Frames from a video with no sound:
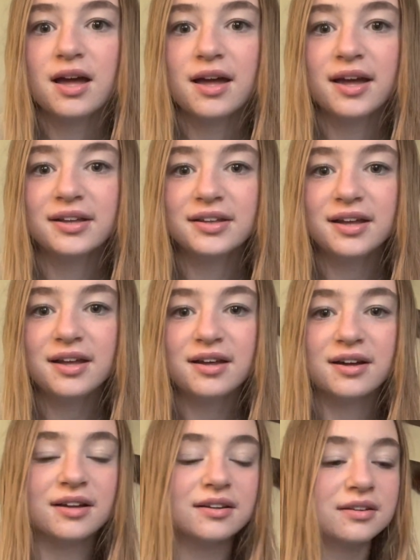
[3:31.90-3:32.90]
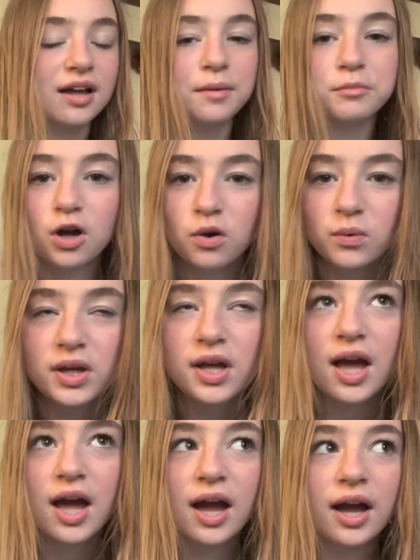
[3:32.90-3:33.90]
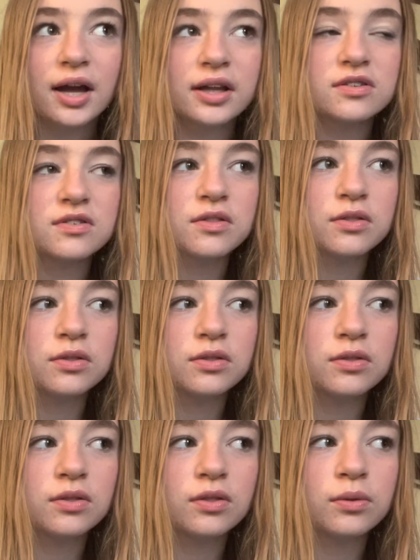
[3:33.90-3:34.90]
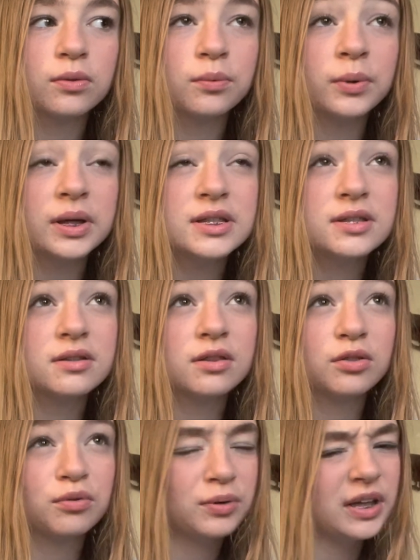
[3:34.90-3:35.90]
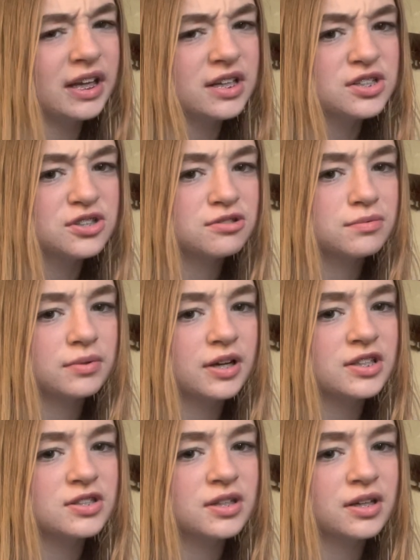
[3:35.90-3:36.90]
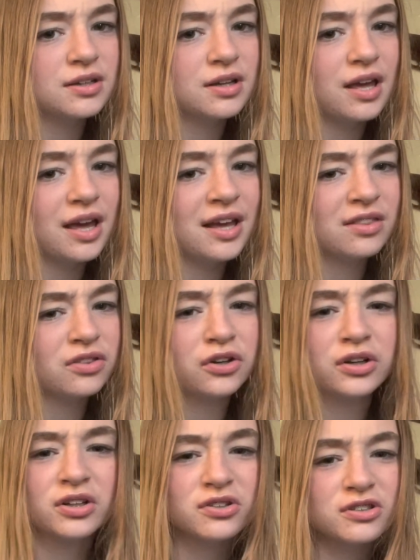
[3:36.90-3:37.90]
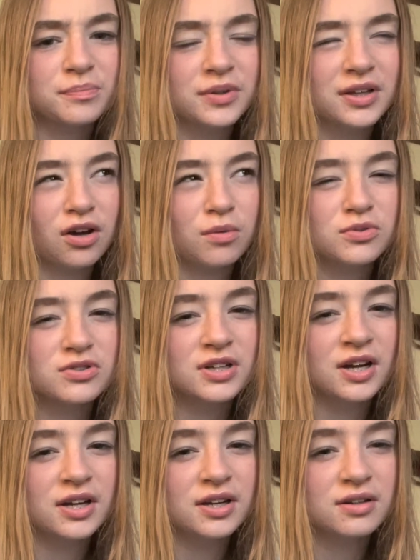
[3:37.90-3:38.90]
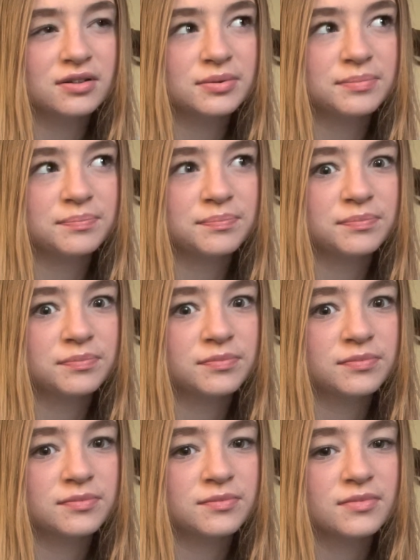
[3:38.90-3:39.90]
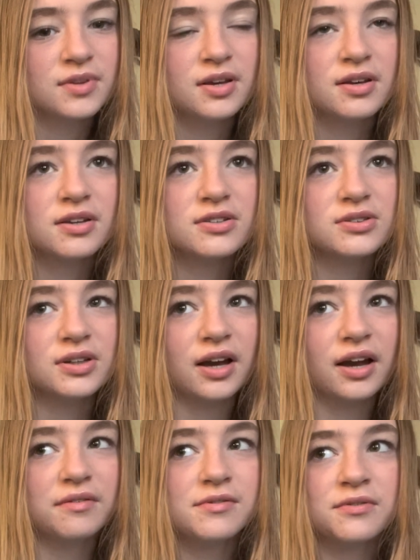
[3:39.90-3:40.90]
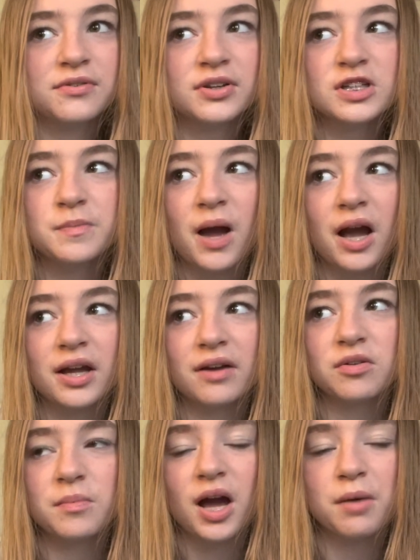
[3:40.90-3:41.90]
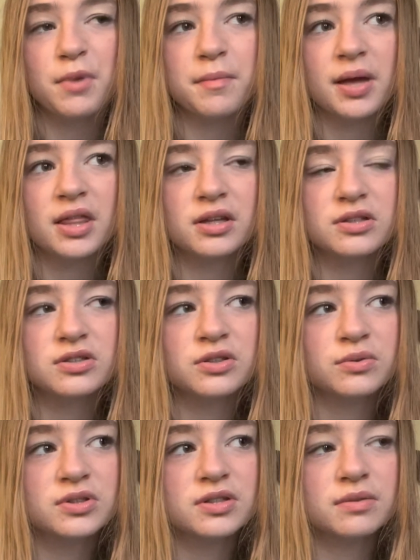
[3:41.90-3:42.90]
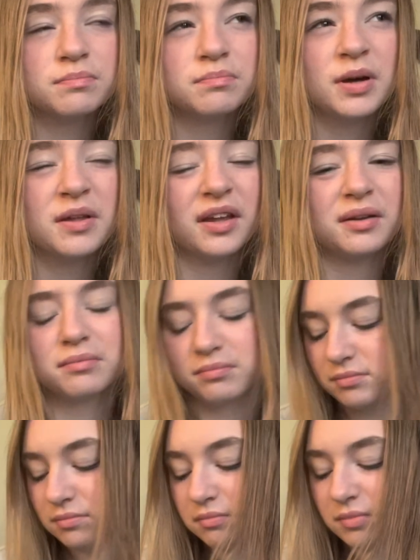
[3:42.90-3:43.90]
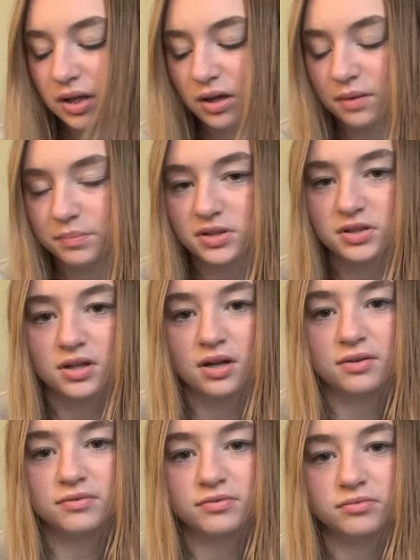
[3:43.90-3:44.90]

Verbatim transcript: And yeah, I'm going at 3 3ish. It's like 8:30 or something, almost 9. So yeah, I have to finish packing. I have to pack my bathing suits, my like makeup and stuff.